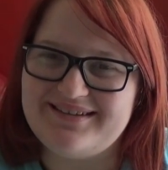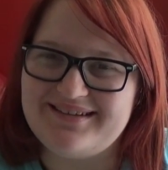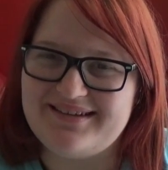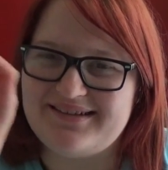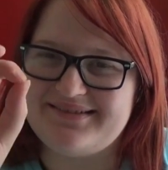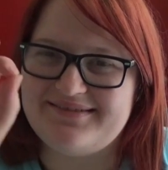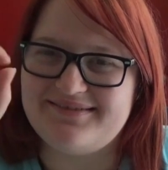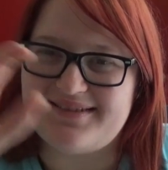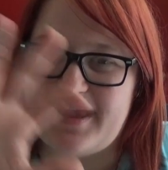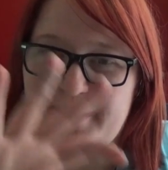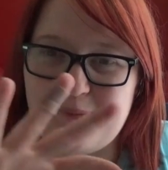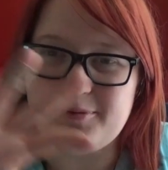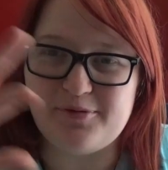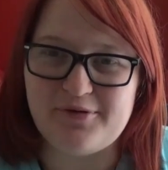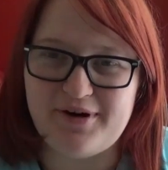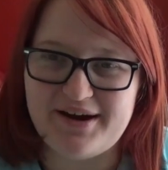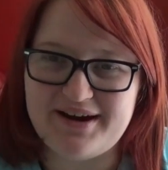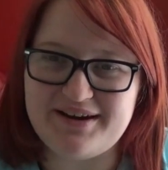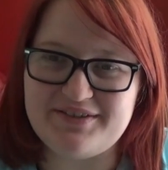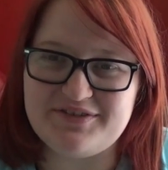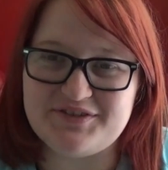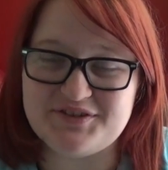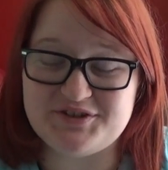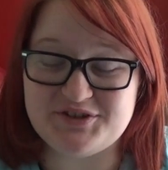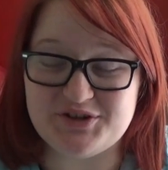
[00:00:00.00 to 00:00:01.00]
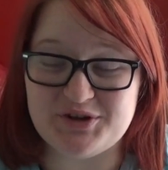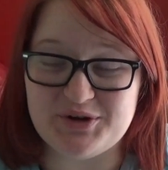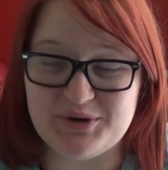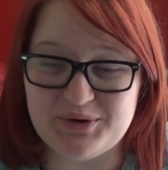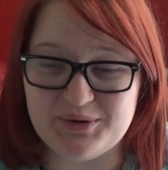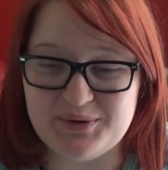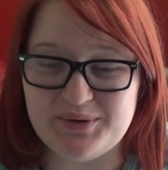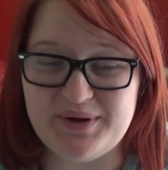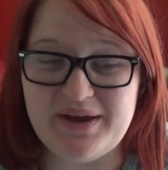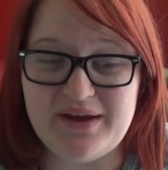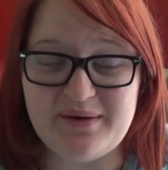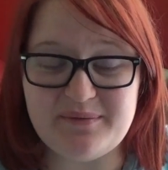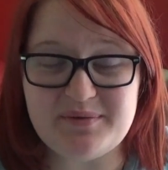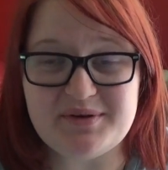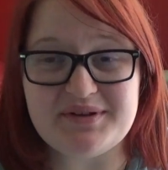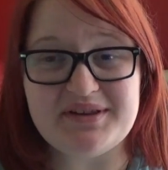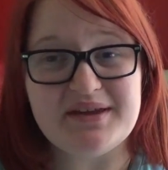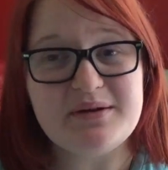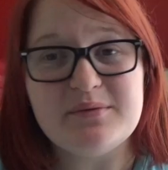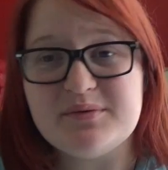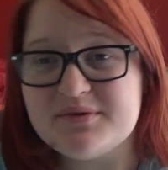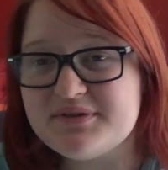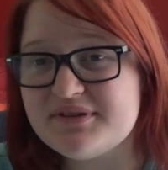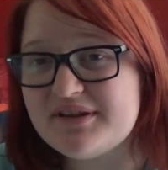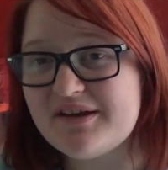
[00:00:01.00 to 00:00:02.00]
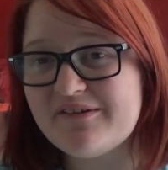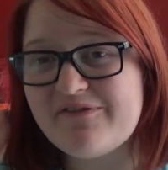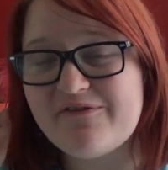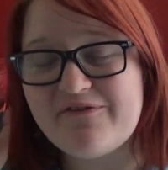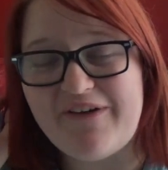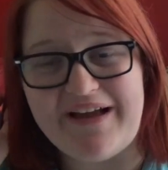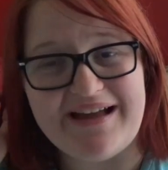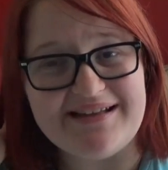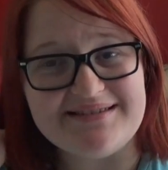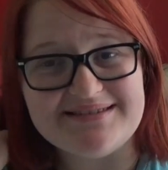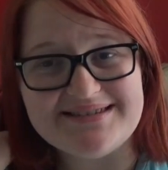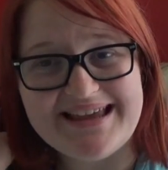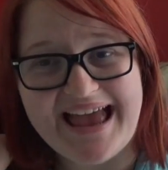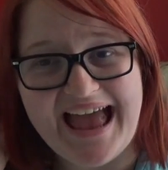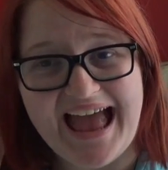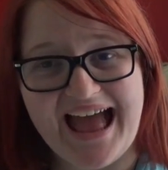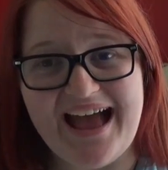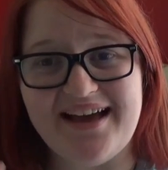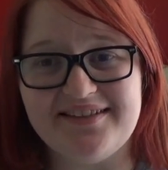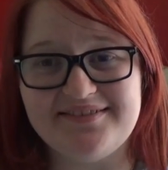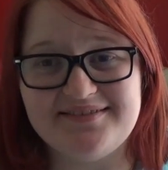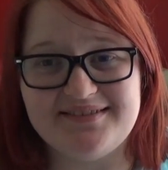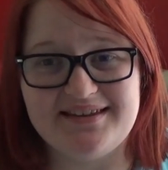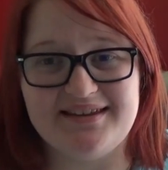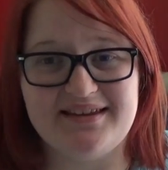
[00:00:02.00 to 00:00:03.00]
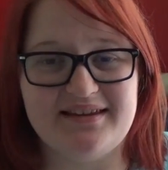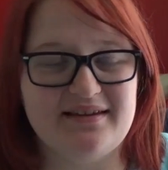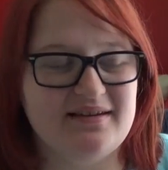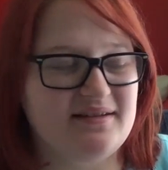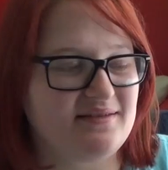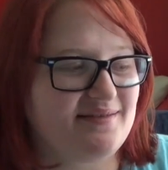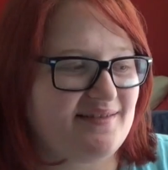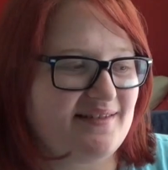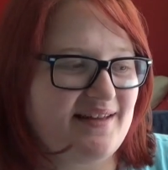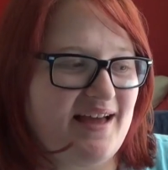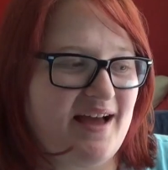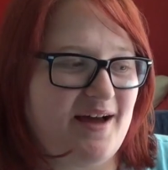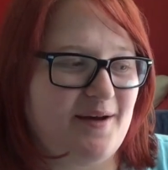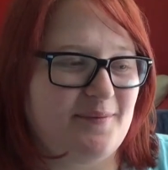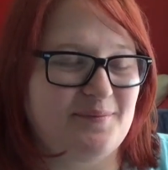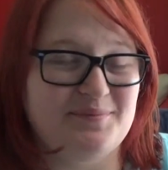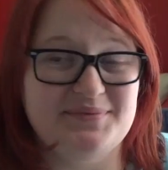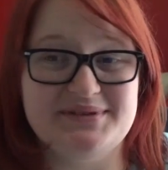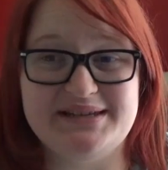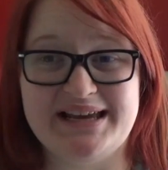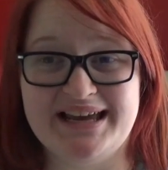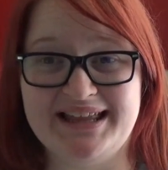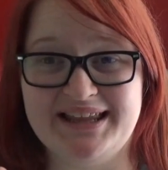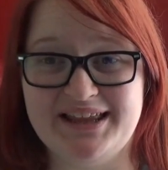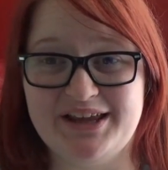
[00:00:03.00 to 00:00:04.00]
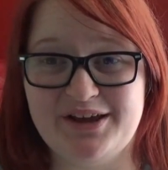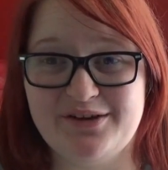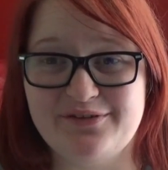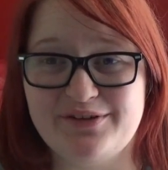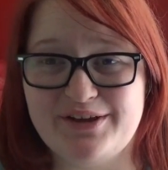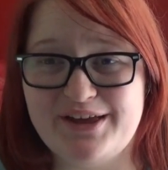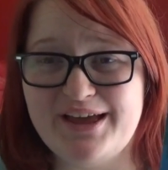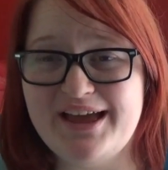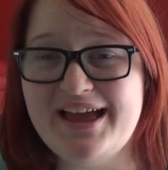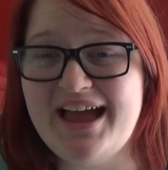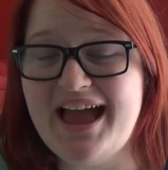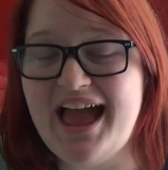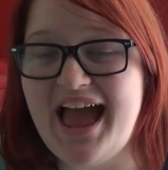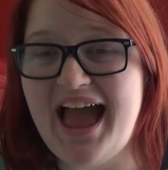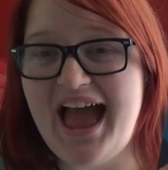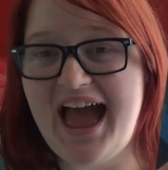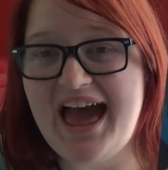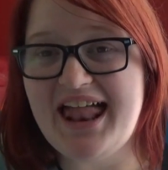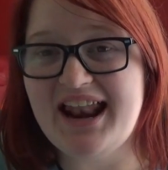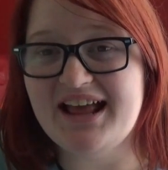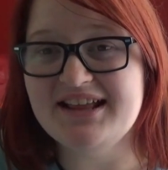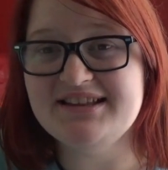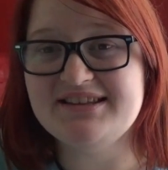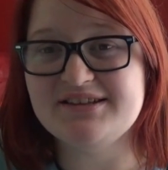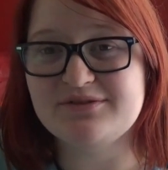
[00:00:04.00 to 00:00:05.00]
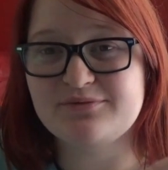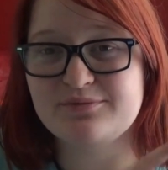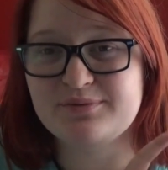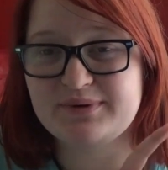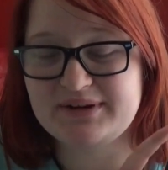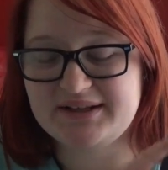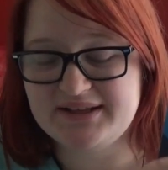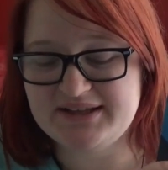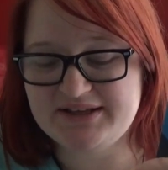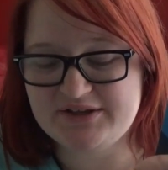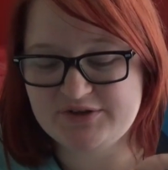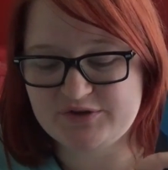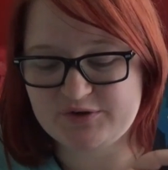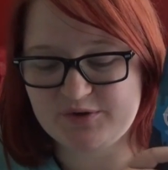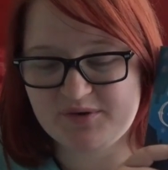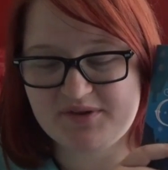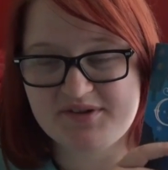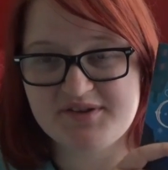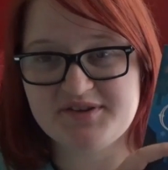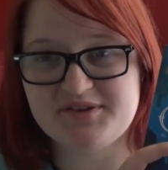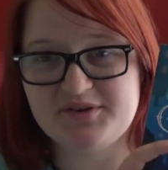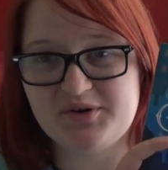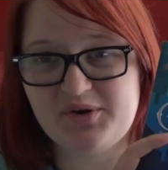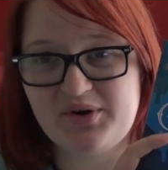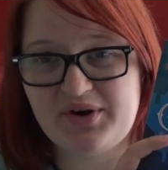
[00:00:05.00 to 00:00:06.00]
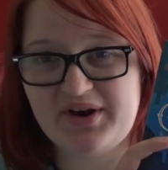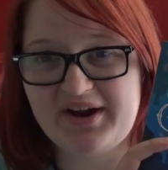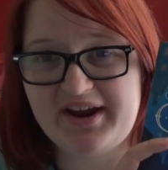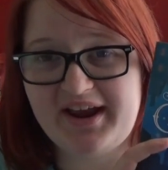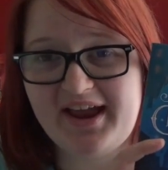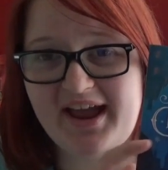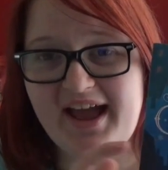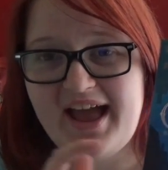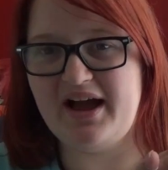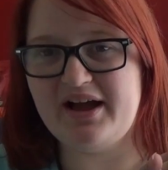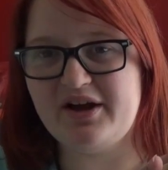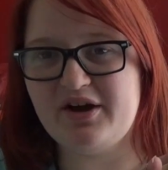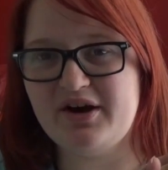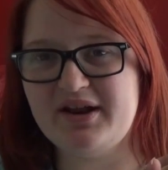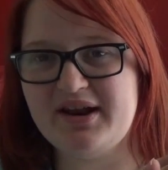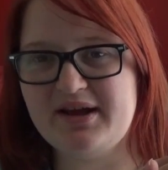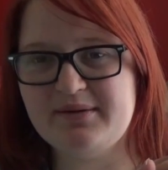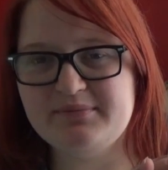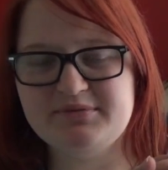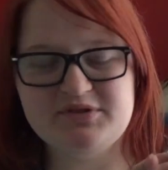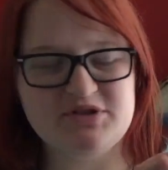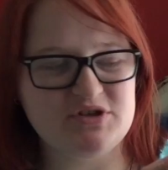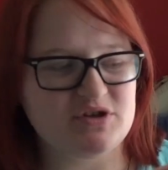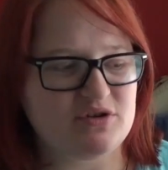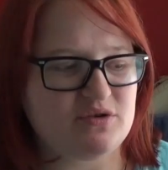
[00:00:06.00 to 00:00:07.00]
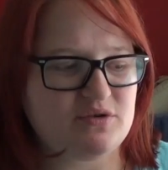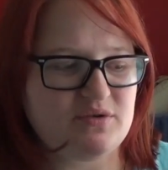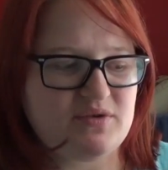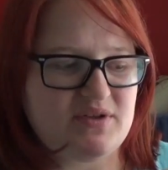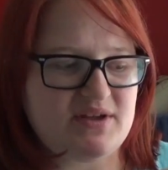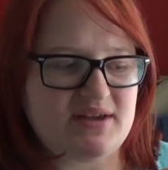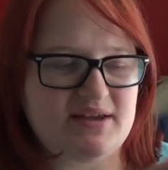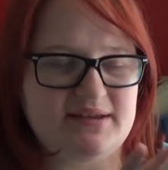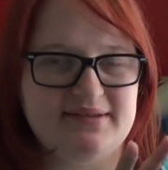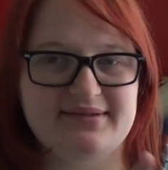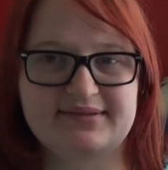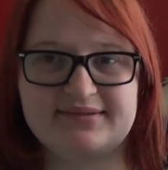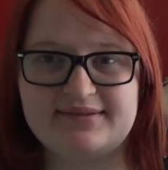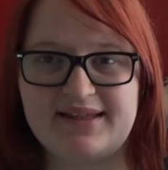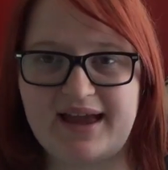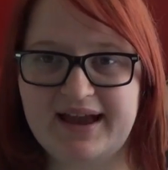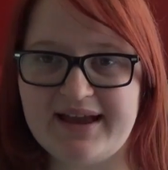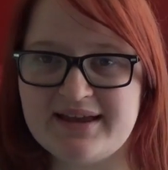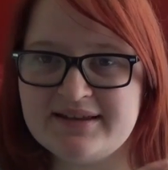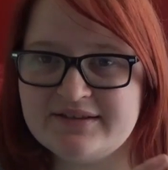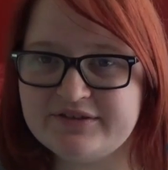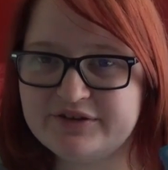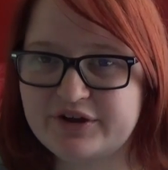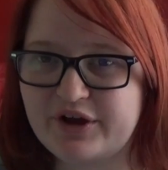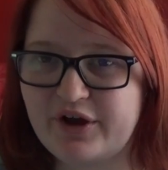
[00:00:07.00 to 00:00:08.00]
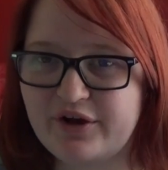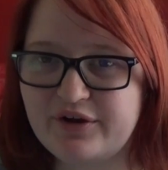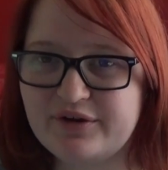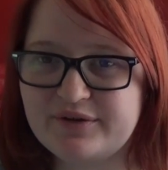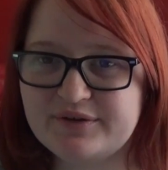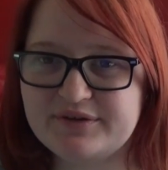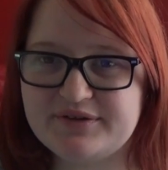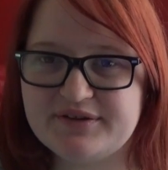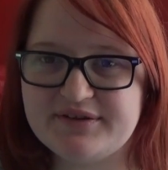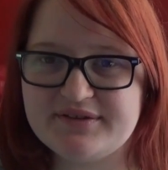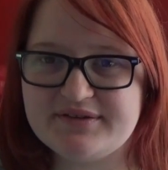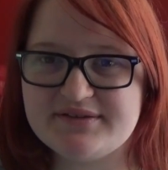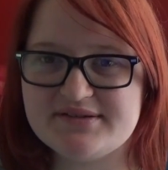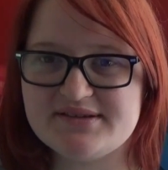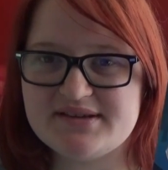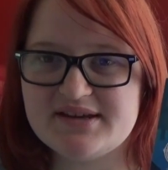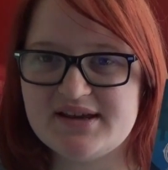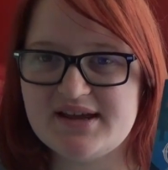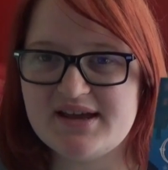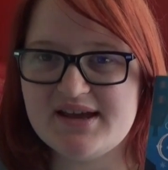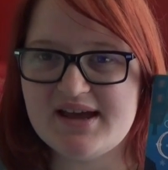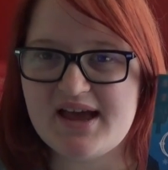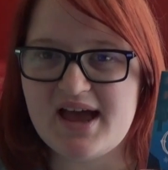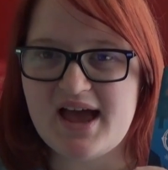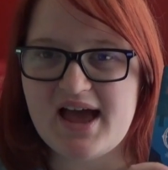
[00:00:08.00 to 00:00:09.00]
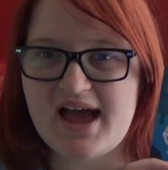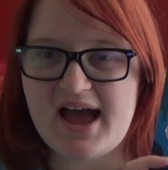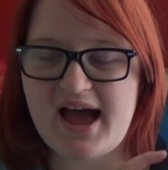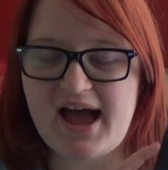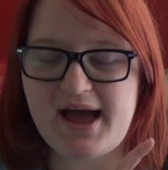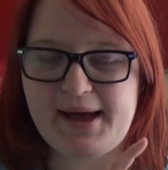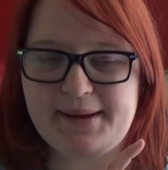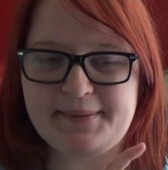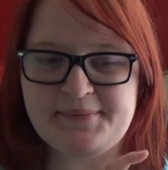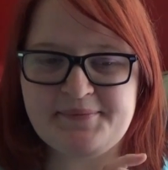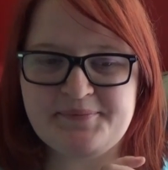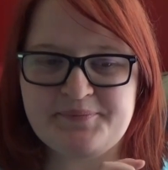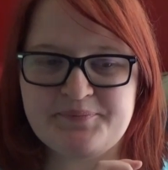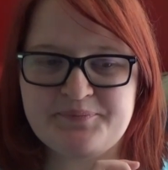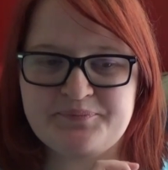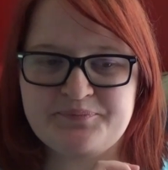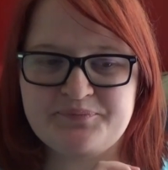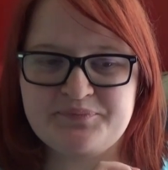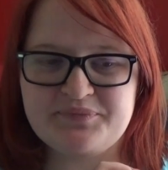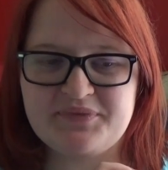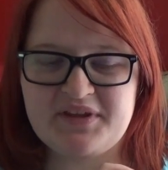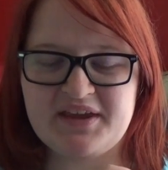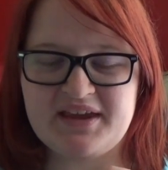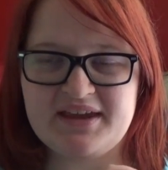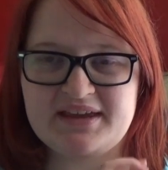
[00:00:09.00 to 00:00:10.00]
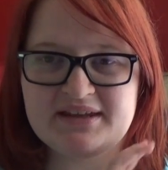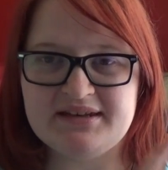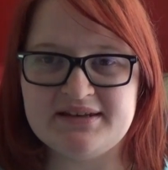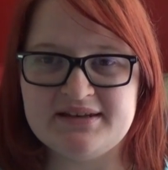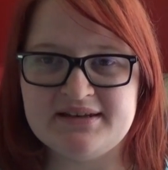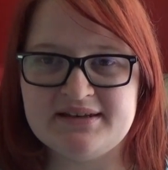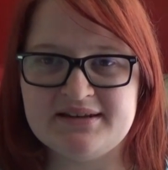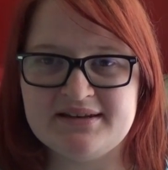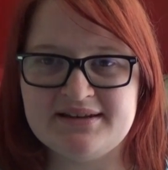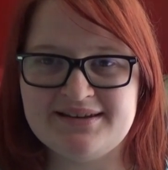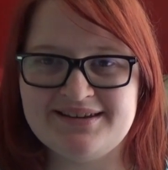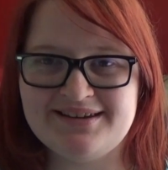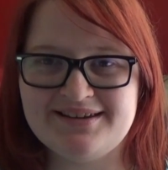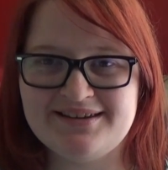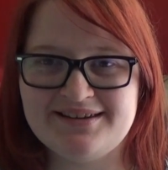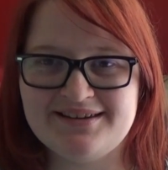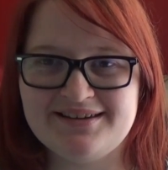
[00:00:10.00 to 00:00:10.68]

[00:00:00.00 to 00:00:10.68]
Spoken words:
separate the two. It was a fantastic telling of it, and I did really enjoy the story. I got up to the second ghost in